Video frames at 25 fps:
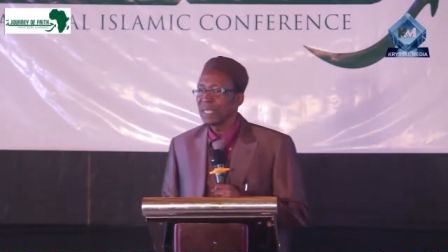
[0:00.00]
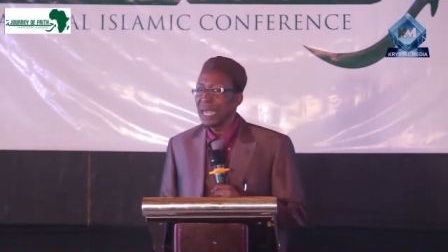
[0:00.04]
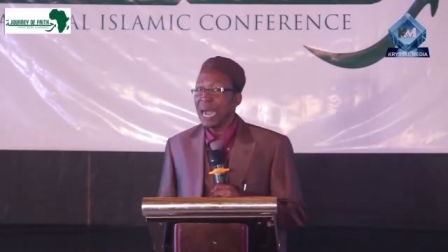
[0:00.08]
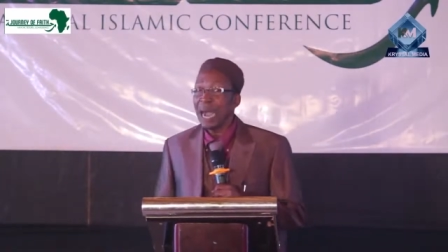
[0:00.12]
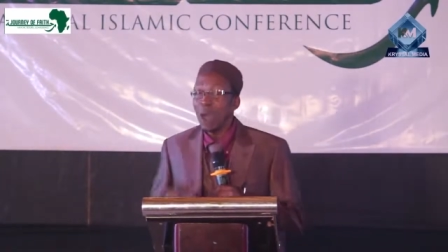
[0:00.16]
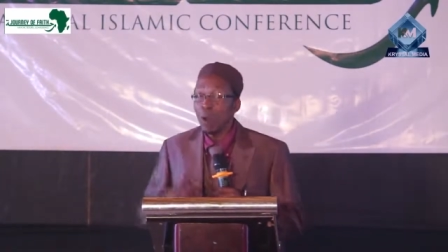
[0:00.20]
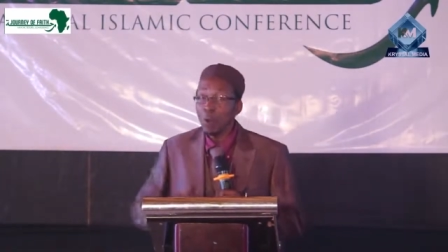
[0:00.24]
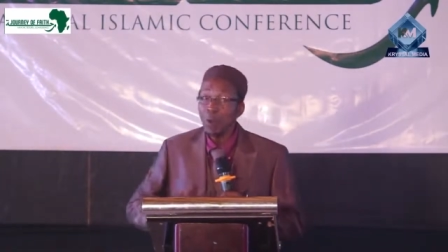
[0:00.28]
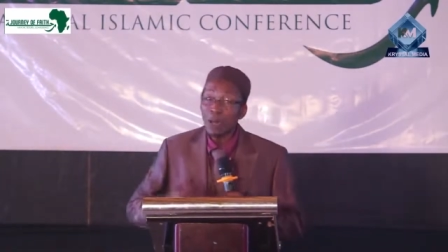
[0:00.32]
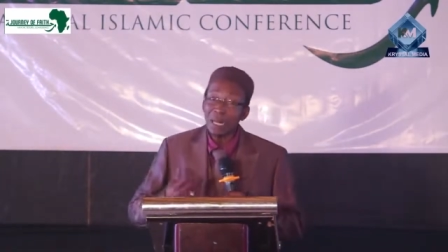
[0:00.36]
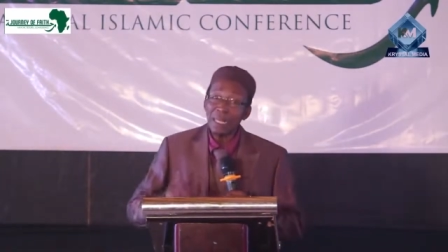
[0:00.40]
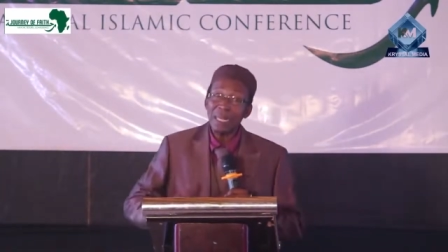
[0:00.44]

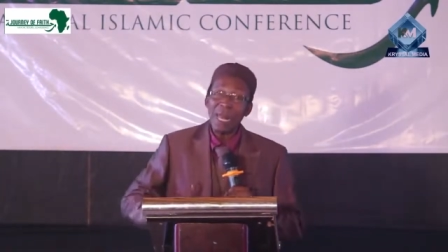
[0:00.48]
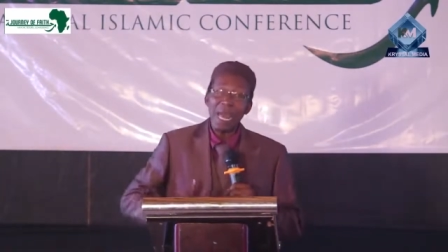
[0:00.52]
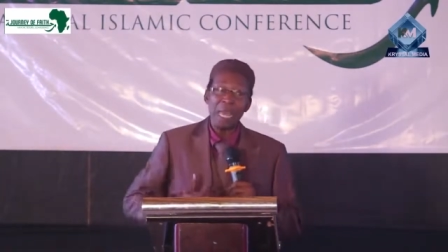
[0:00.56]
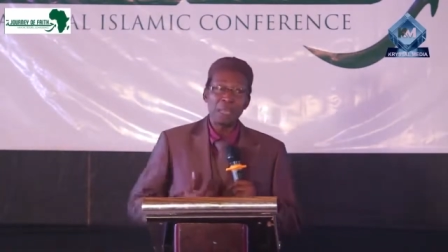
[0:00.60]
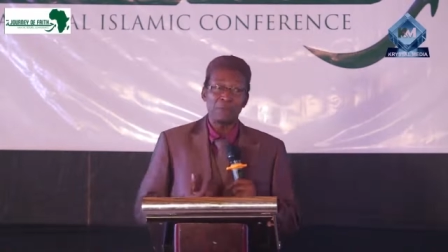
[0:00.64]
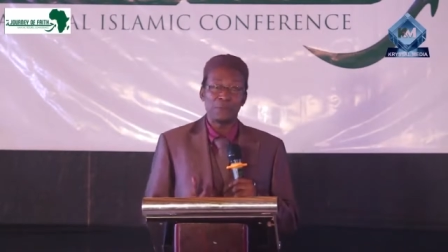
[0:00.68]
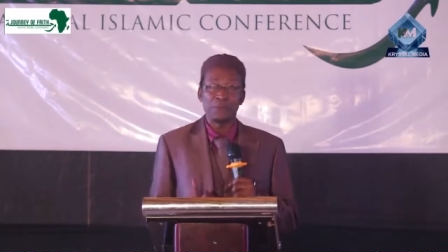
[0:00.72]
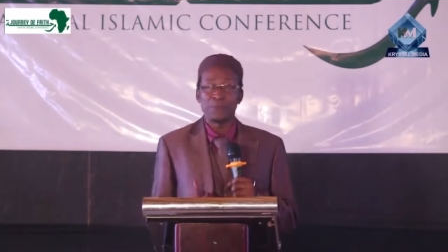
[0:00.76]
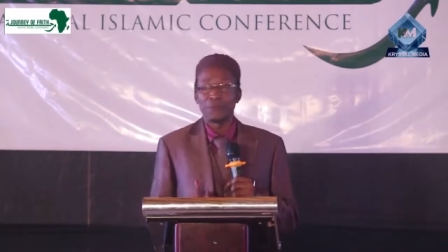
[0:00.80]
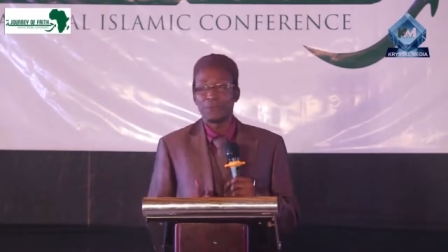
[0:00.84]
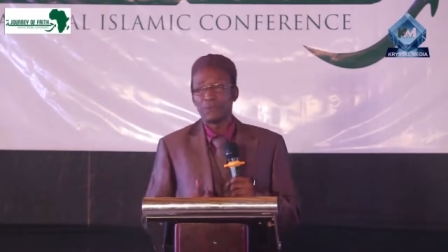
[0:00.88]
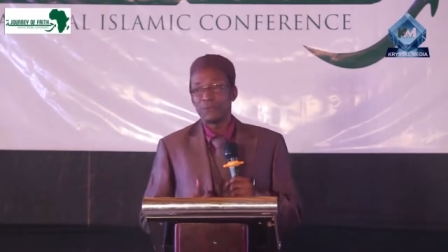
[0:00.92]
Our
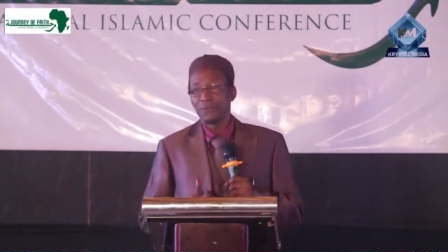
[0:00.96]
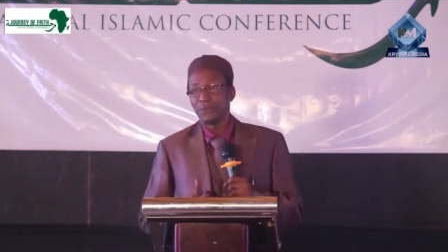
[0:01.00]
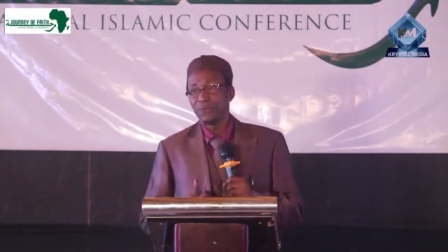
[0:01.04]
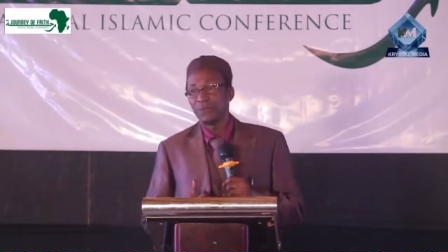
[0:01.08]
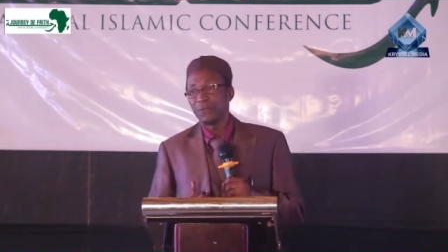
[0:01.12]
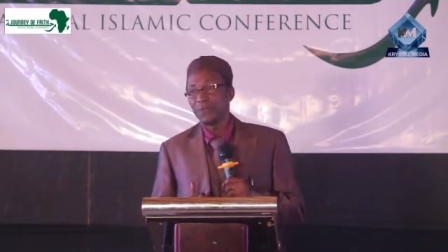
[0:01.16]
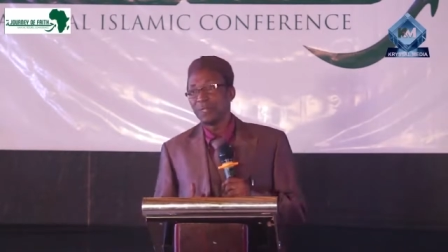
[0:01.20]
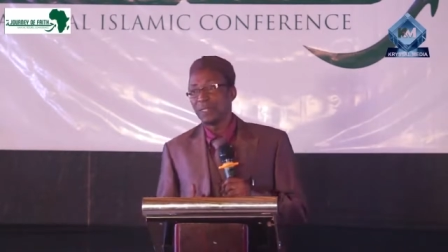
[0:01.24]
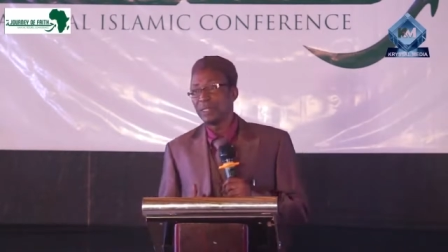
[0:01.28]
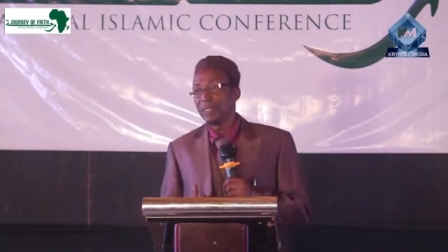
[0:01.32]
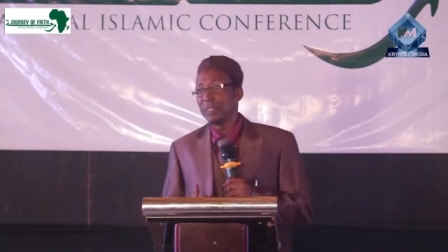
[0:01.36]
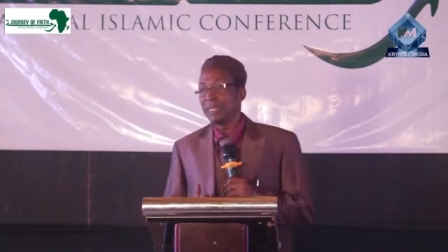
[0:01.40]
life.
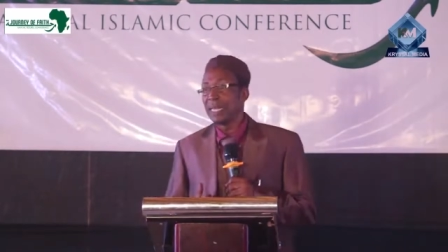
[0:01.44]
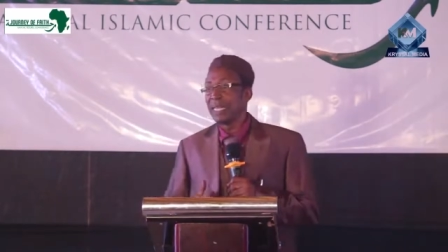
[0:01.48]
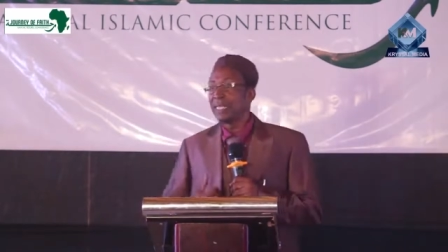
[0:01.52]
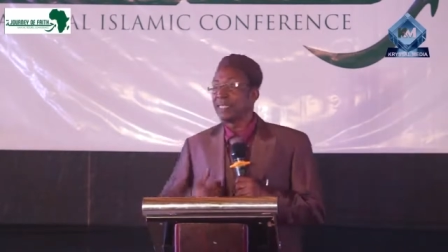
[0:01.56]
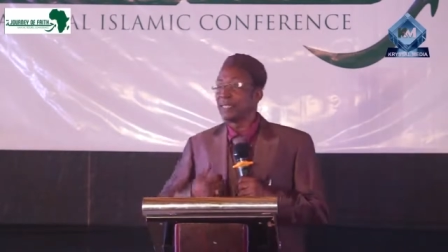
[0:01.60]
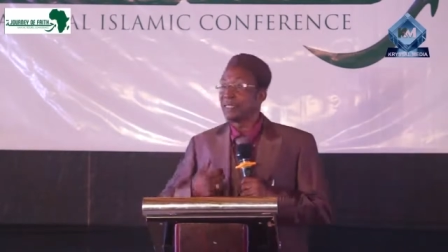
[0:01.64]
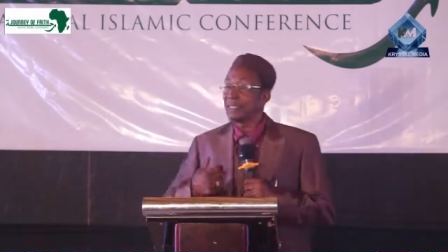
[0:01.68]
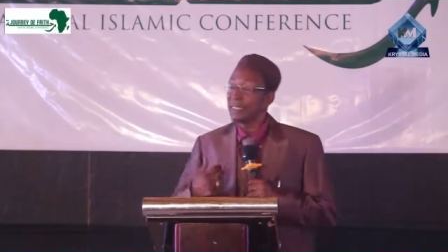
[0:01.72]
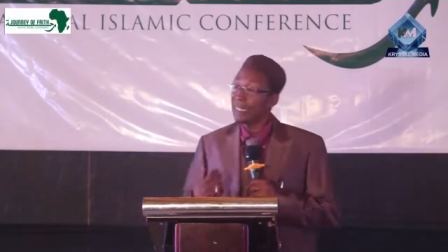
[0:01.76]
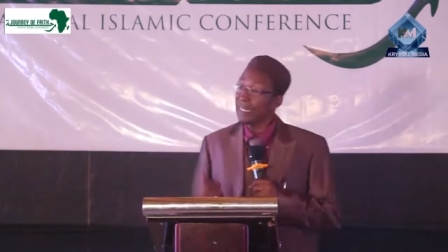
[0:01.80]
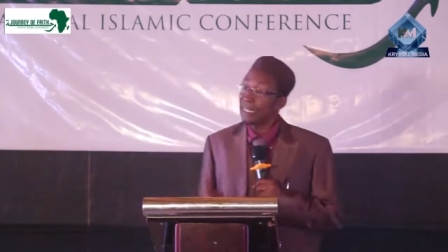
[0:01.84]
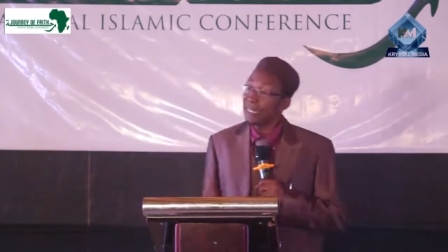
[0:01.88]
They
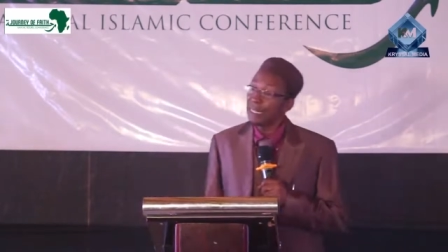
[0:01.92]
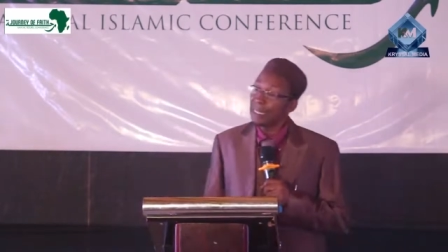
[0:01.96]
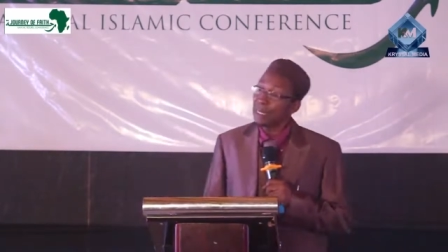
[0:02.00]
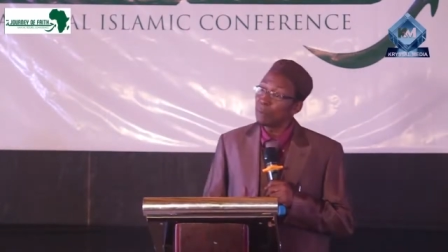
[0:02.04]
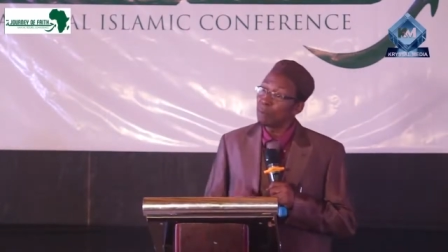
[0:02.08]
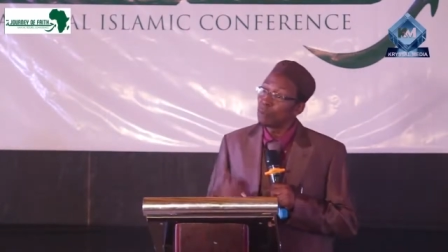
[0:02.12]
see